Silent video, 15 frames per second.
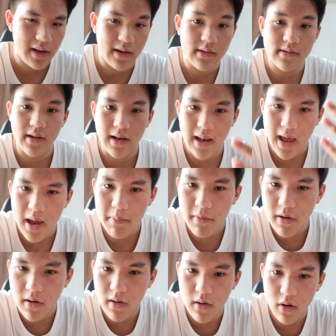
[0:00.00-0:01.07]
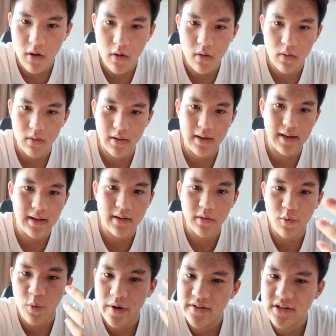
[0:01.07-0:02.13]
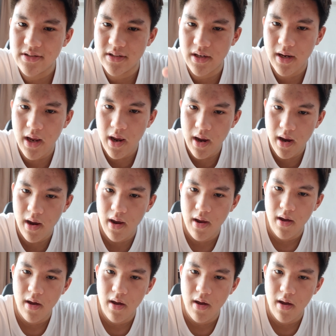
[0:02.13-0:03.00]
in the lab or in a questionnaire,